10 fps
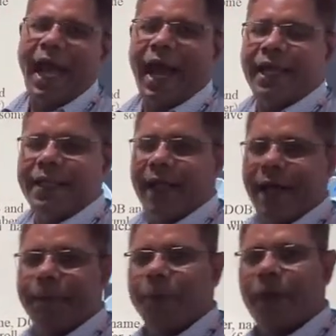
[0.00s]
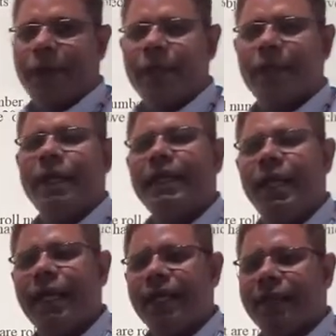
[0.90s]
adding the employee,
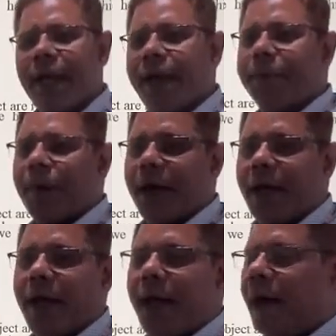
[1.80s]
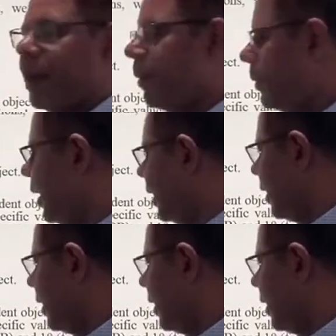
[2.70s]
deleting the employee or updating